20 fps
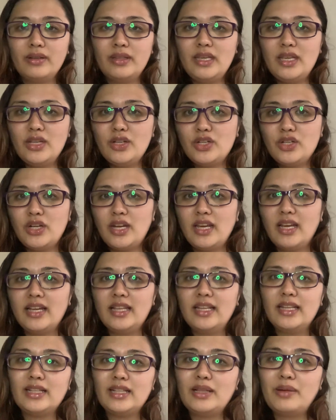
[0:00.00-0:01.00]
teaching a
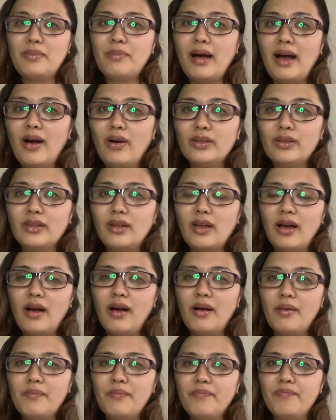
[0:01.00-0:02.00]
little about
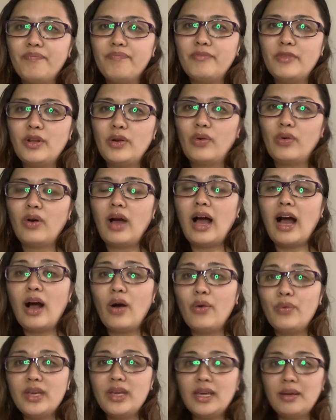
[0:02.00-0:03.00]

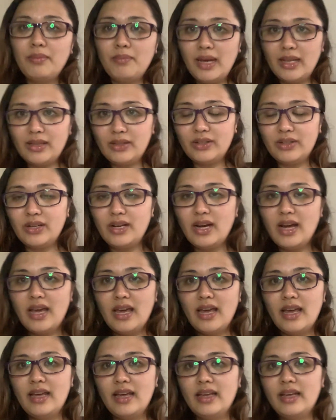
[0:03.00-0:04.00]
how we can
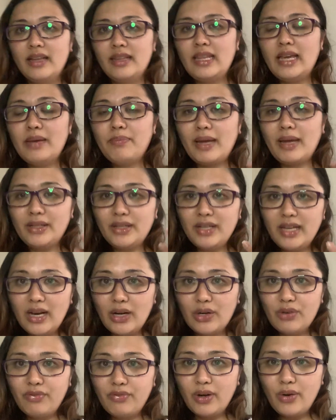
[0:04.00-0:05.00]
take better
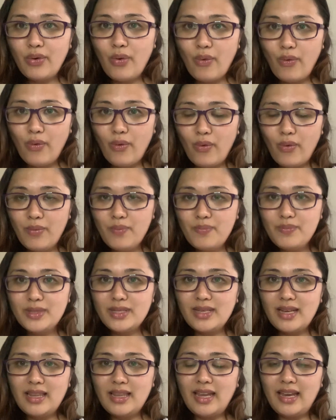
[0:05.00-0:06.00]
care of our
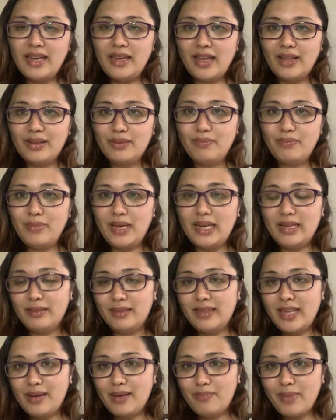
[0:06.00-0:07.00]
homes and take
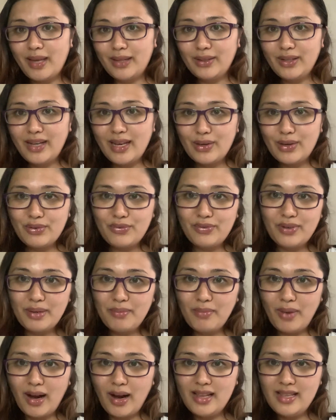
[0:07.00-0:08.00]
better care of our
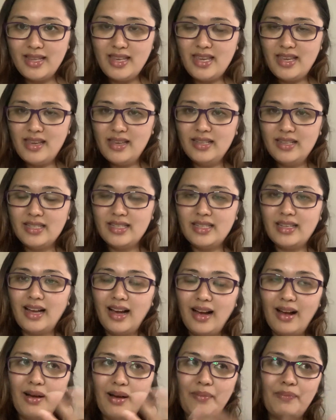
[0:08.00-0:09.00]
bodies,
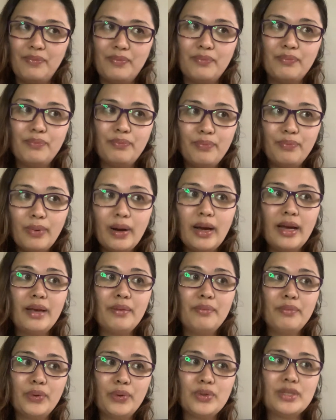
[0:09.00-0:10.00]
by
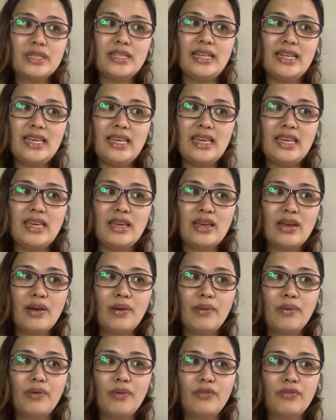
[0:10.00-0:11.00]
mostly
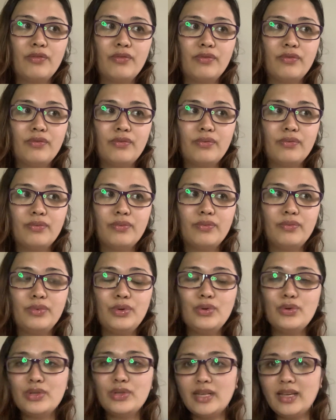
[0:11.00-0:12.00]

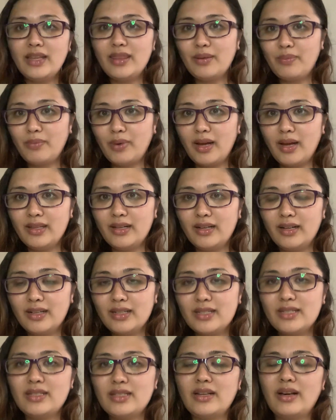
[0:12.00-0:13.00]
using the
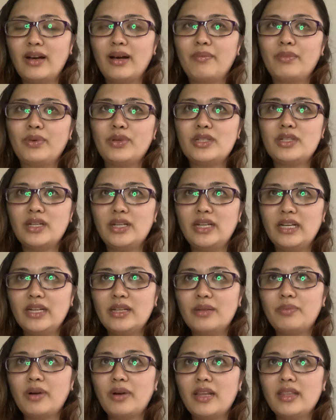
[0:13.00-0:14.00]
products, considering
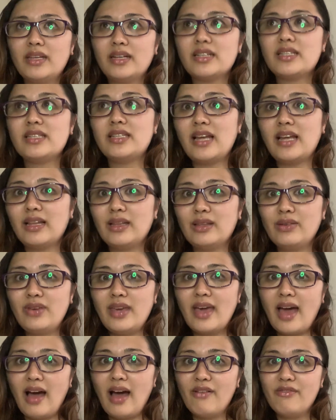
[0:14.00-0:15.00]
the products that we
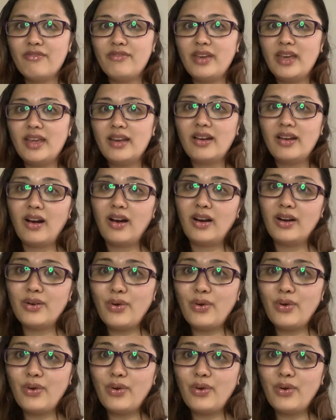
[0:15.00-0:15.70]
have in our